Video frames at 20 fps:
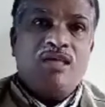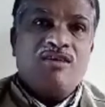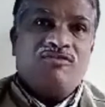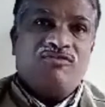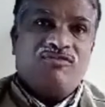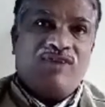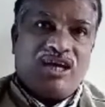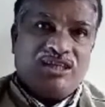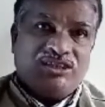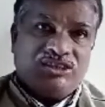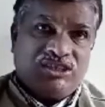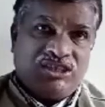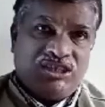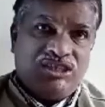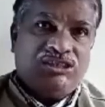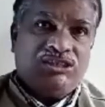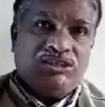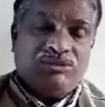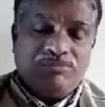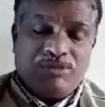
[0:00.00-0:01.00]

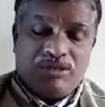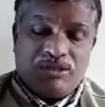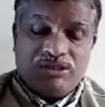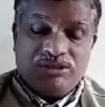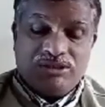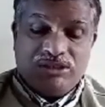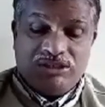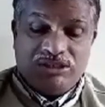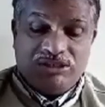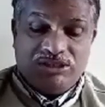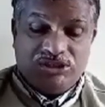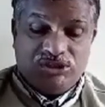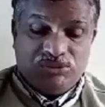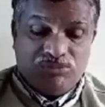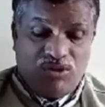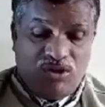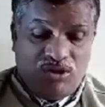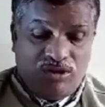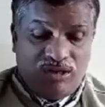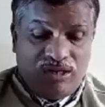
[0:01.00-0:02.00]
fastest because it is a
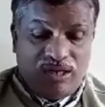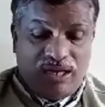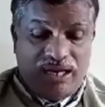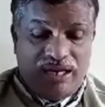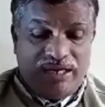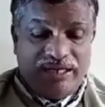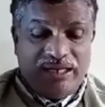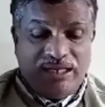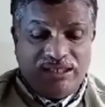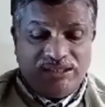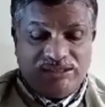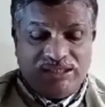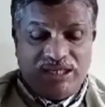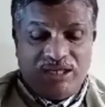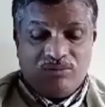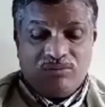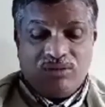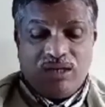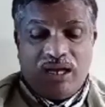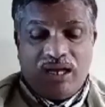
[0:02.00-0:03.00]
small and hence
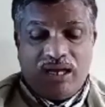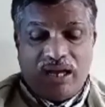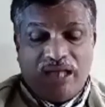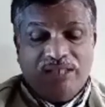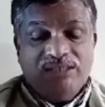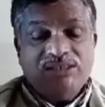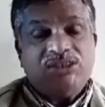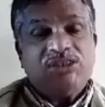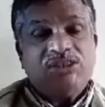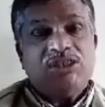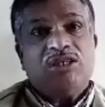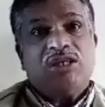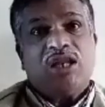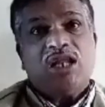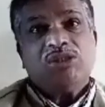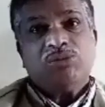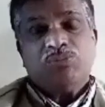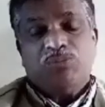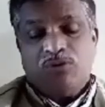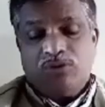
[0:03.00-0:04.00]
have a highest
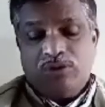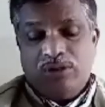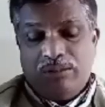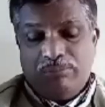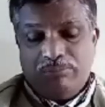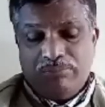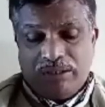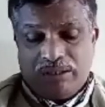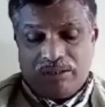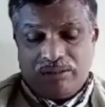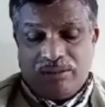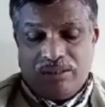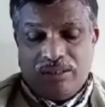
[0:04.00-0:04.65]
transport number.